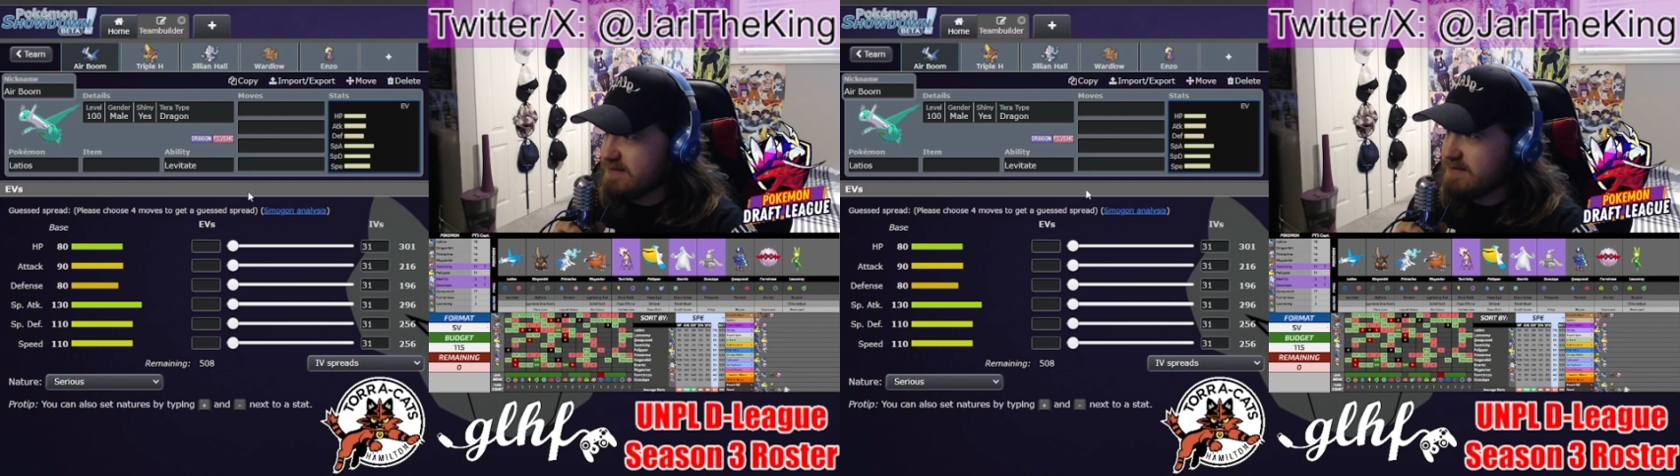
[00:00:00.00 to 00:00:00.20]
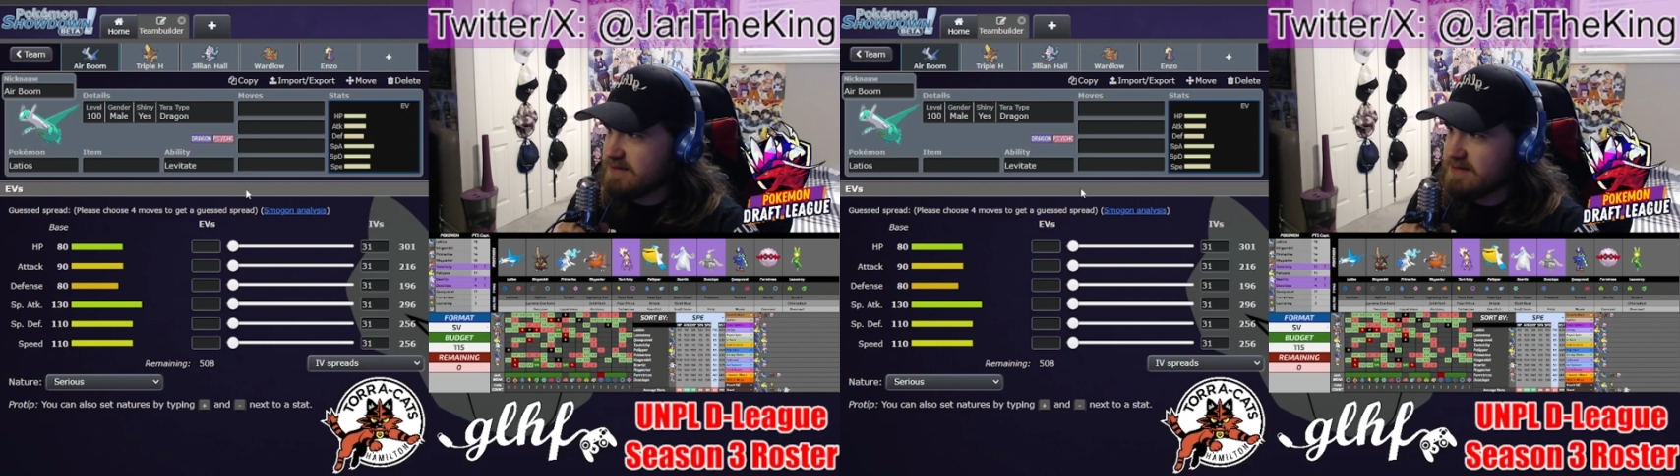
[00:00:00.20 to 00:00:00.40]

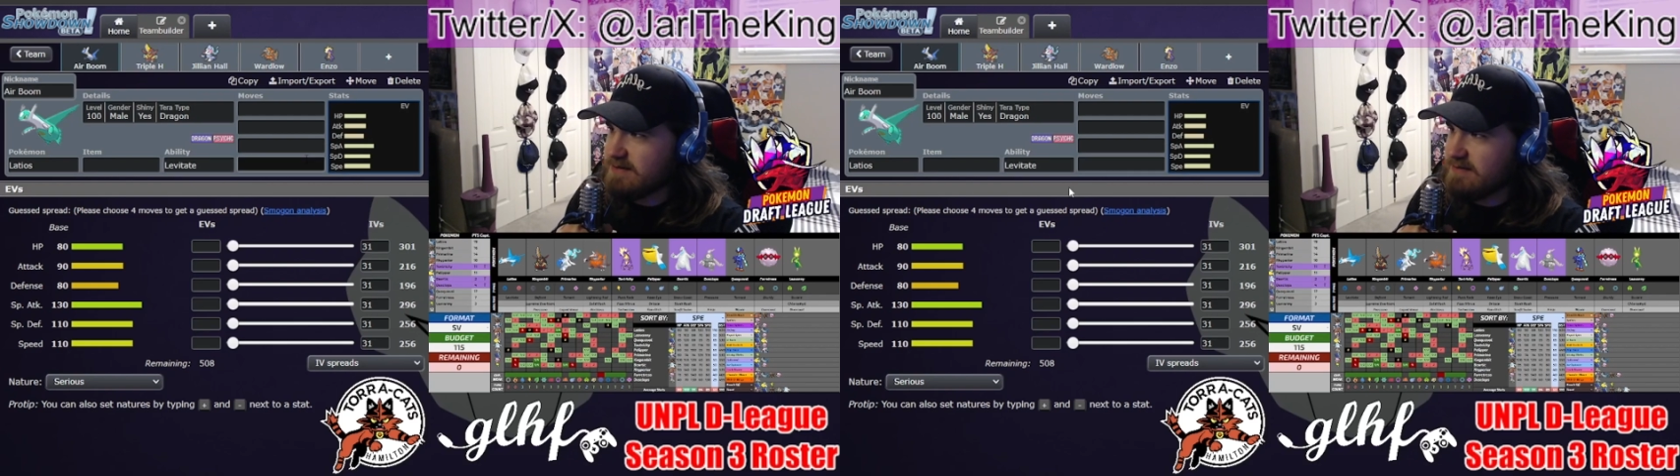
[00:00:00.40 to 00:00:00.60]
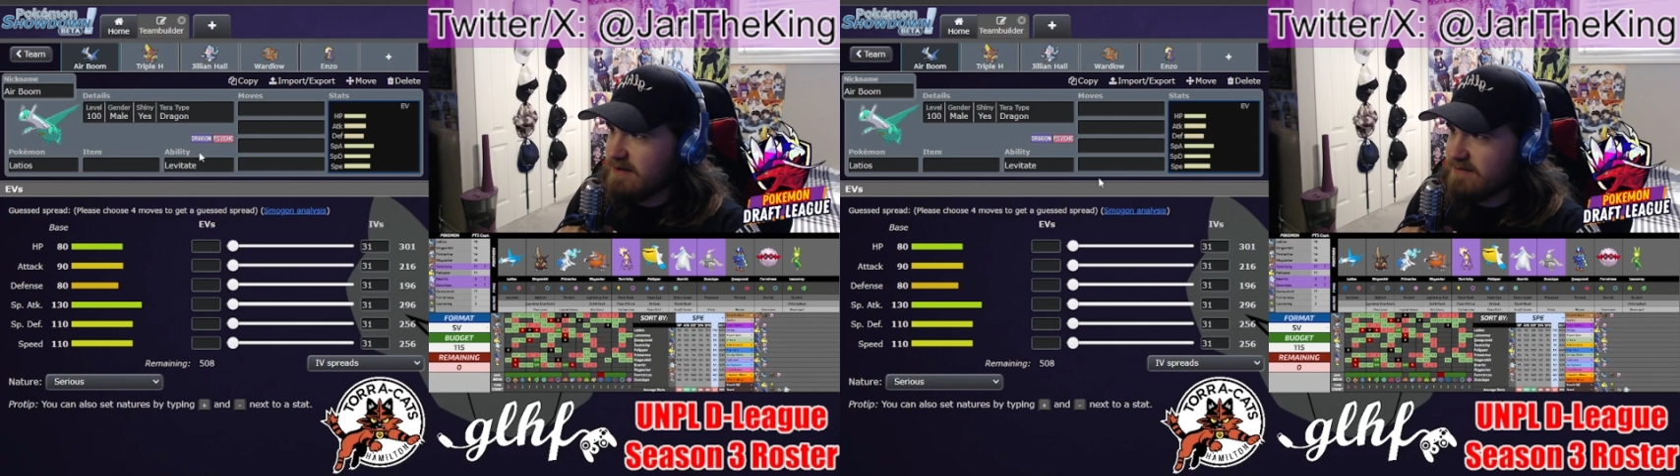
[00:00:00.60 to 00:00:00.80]

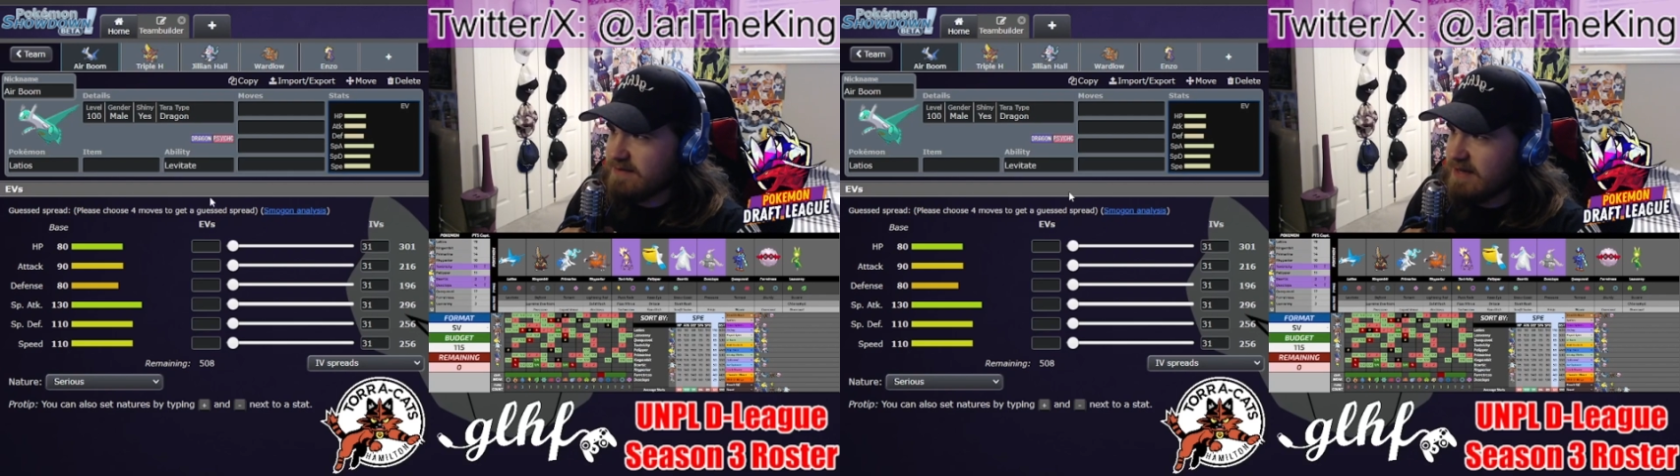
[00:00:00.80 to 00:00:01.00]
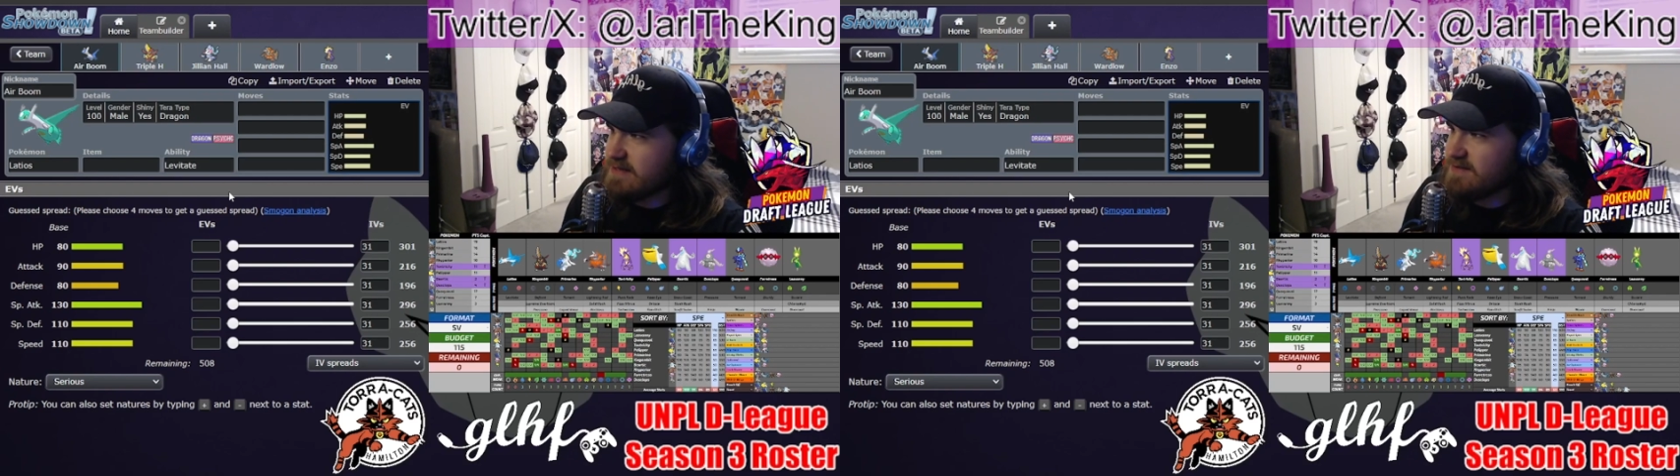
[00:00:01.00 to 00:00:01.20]
doesn't
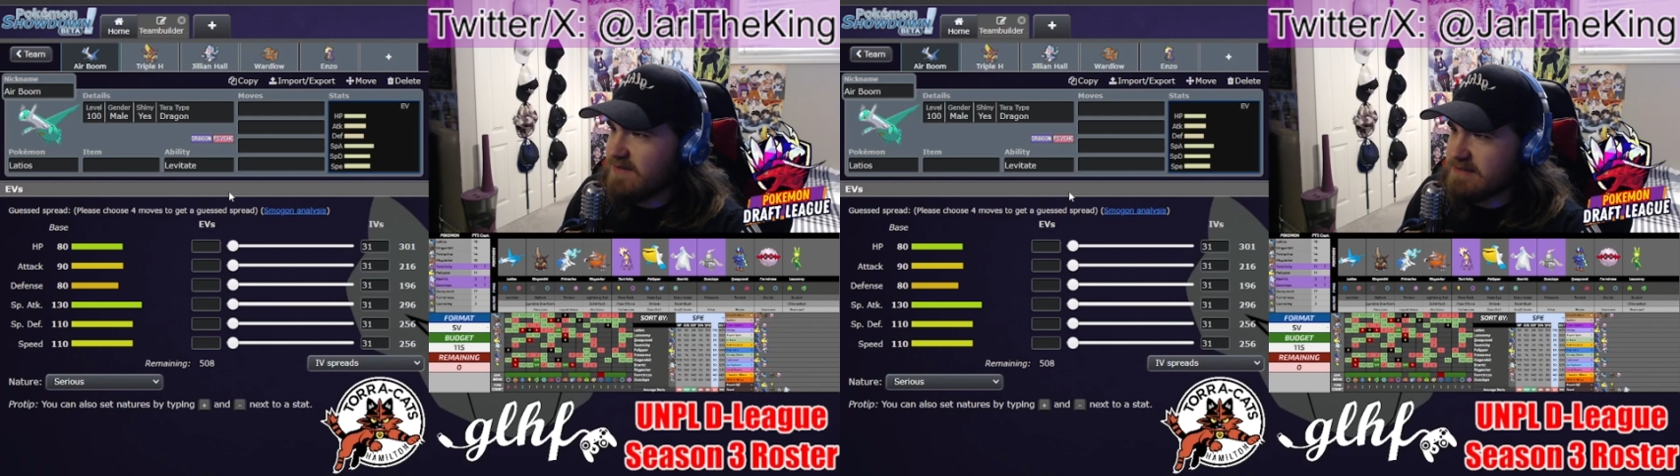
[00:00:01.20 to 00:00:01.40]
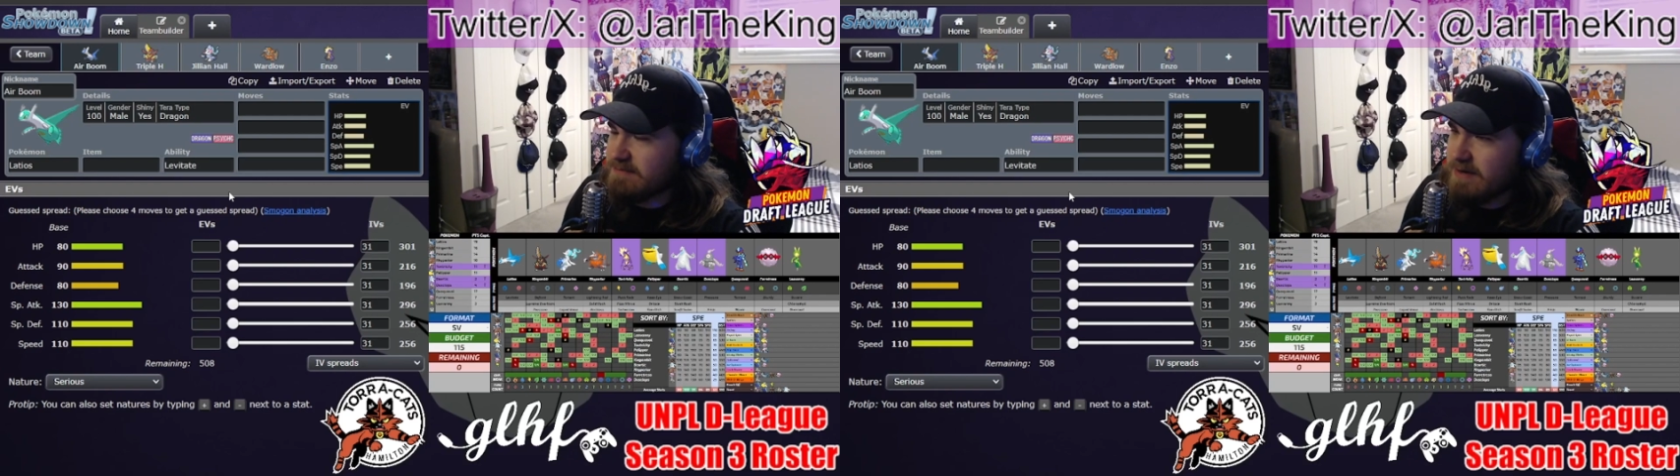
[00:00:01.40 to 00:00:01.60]
it gets affected